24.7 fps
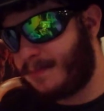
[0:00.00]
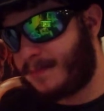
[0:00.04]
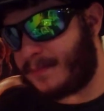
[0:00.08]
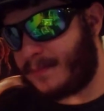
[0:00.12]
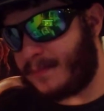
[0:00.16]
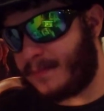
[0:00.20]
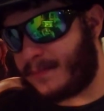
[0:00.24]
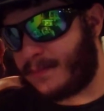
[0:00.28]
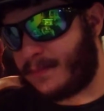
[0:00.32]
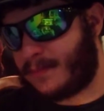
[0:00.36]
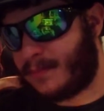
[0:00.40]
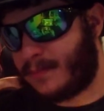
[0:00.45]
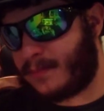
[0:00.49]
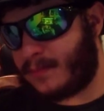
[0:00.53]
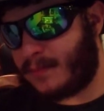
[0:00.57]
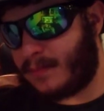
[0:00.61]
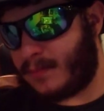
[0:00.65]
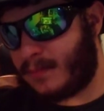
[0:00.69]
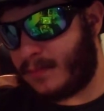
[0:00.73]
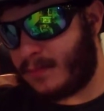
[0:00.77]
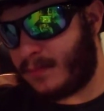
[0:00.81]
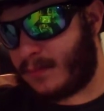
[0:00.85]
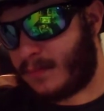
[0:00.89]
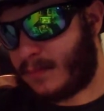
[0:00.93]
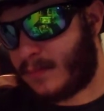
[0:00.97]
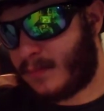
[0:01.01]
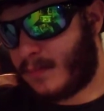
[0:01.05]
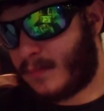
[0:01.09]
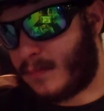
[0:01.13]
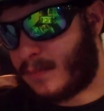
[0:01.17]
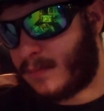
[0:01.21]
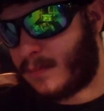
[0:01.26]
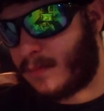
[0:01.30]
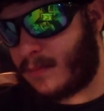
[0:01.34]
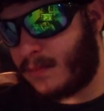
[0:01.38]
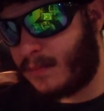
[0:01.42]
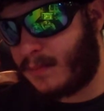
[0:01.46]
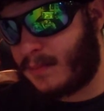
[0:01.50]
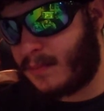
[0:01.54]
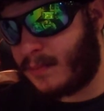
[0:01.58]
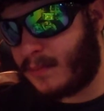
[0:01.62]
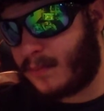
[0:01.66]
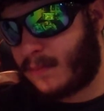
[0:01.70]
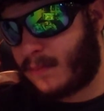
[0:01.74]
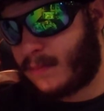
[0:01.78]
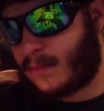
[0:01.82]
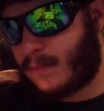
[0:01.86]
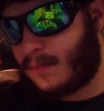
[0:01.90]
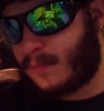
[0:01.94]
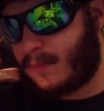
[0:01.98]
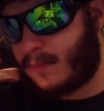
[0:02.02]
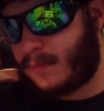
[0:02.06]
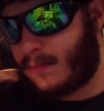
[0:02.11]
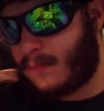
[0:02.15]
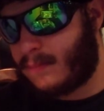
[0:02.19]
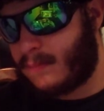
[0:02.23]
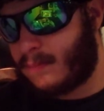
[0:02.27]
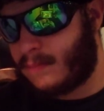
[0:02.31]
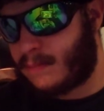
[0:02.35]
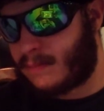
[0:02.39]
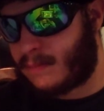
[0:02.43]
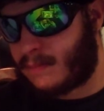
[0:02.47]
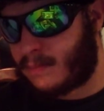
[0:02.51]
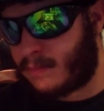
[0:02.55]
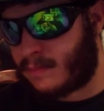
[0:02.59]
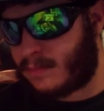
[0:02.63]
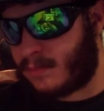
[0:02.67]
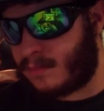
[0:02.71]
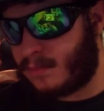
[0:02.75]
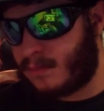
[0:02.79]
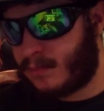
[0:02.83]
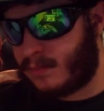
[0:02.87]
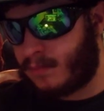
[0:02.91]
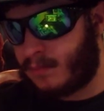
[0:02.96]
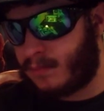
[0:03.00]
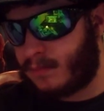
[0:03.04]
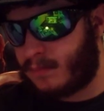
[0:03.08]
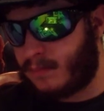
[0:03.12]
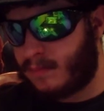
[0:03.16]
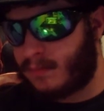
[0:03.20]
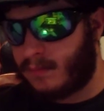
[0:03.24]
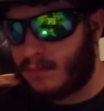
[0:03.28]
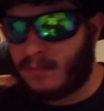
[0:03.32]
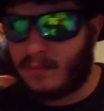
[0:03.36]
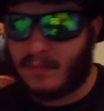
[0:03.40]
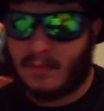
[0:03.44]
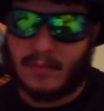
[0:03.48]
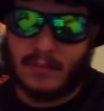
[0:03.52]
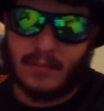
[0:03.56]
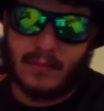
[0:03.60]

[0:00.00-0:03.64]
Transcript: No one is speaking in this clip.